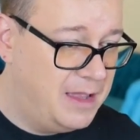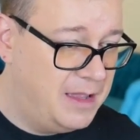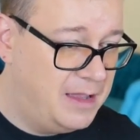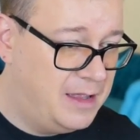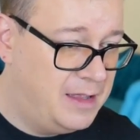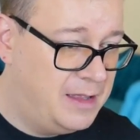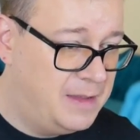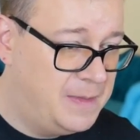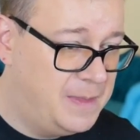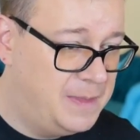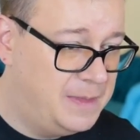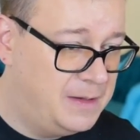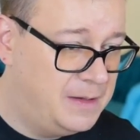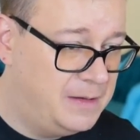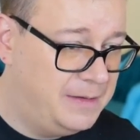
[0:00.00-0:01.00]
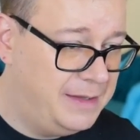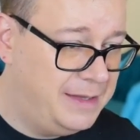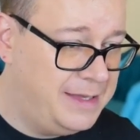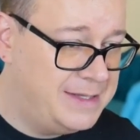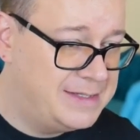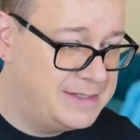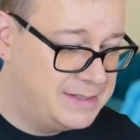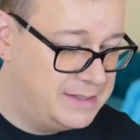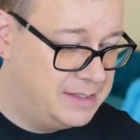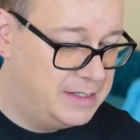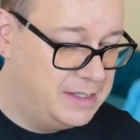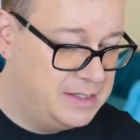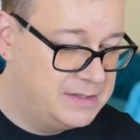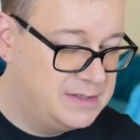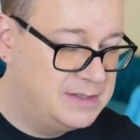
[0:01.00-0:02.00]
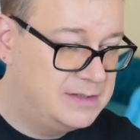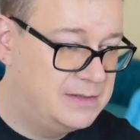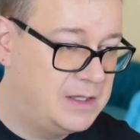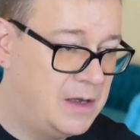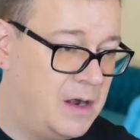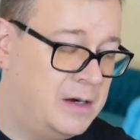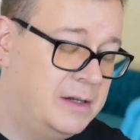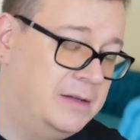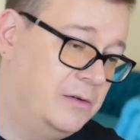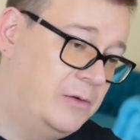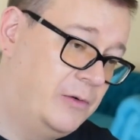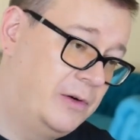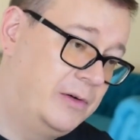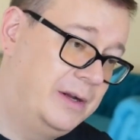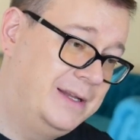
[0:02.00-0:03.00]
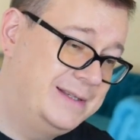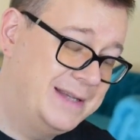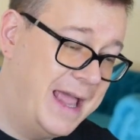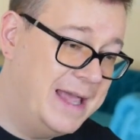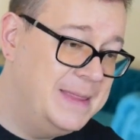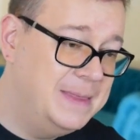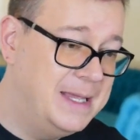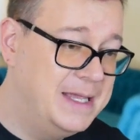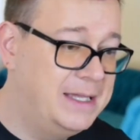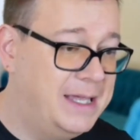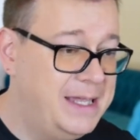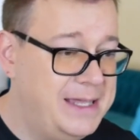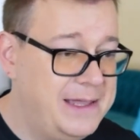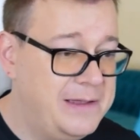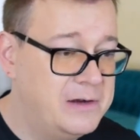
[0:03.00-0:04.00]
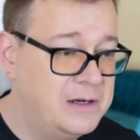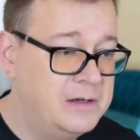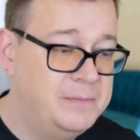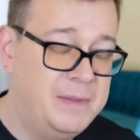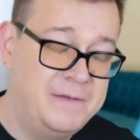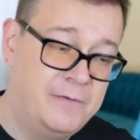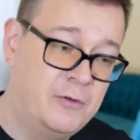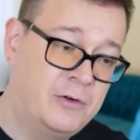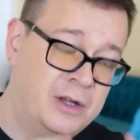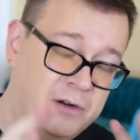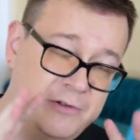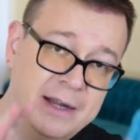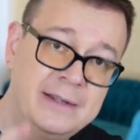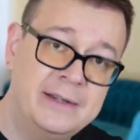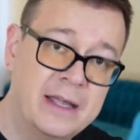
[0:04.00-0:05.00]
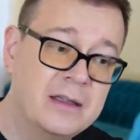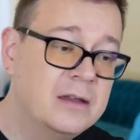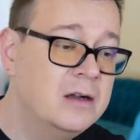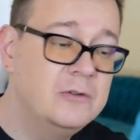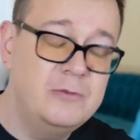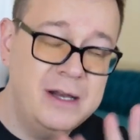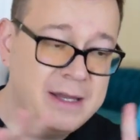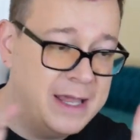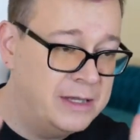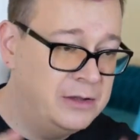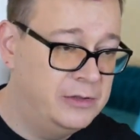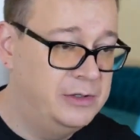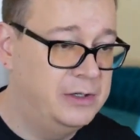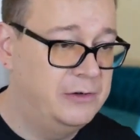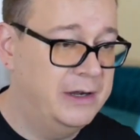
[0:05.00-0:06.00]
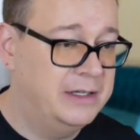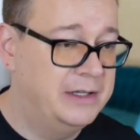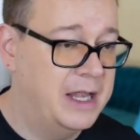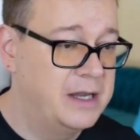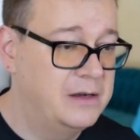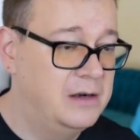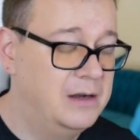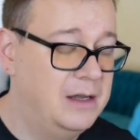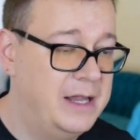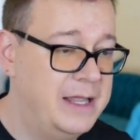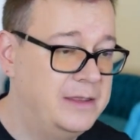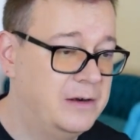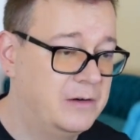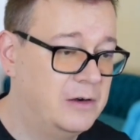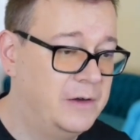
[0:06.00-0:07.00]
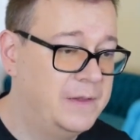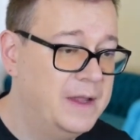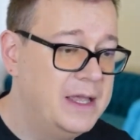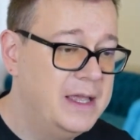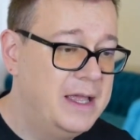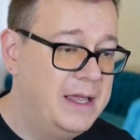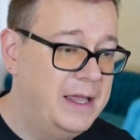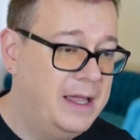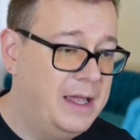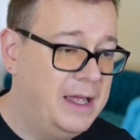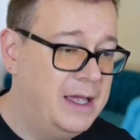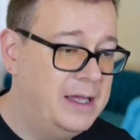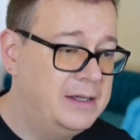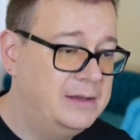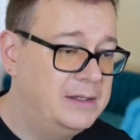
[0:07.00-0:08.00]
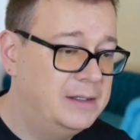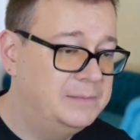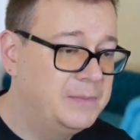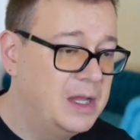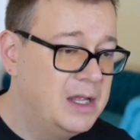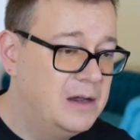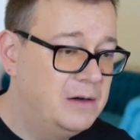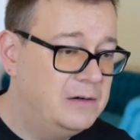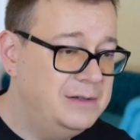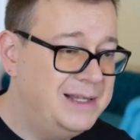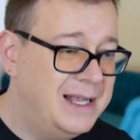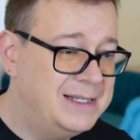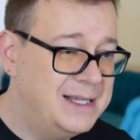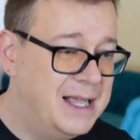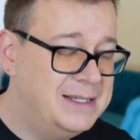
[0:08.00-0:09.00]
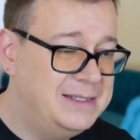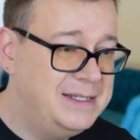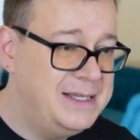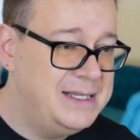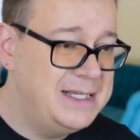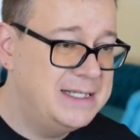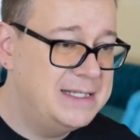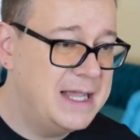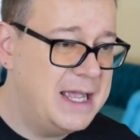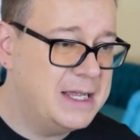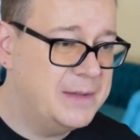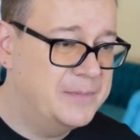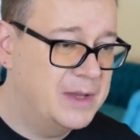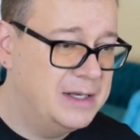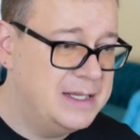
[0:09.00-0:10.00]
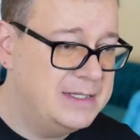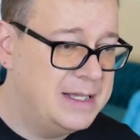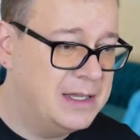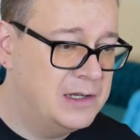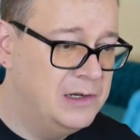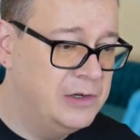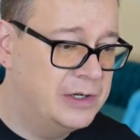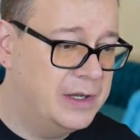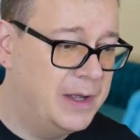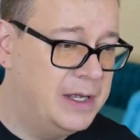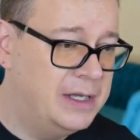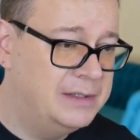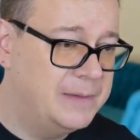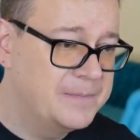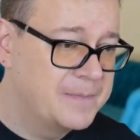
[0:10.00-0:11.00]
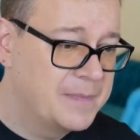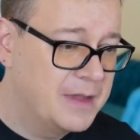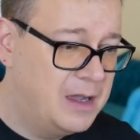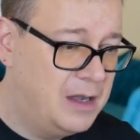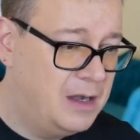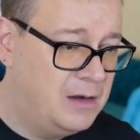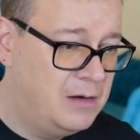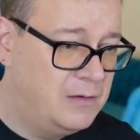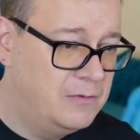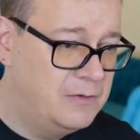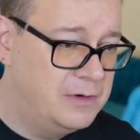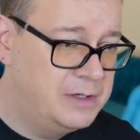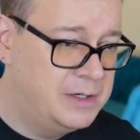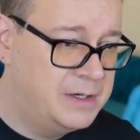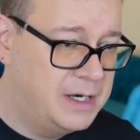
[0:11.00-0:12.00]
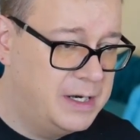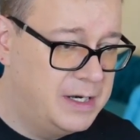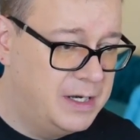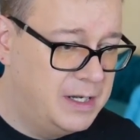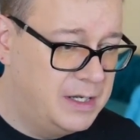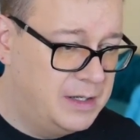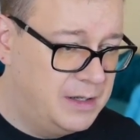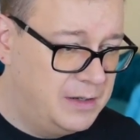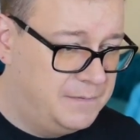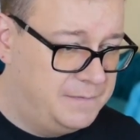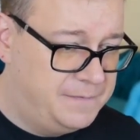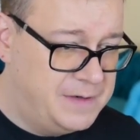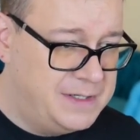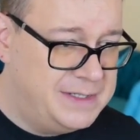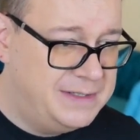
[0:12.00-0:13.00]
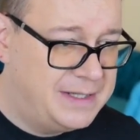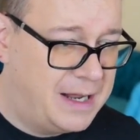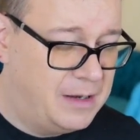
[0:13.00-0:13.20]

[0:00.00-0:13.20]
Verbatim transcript: and uh, it's start or, or it's ending here before the rectangle. We'll get to the rectangle later on. And um, on that Z stack, let's take a look at our first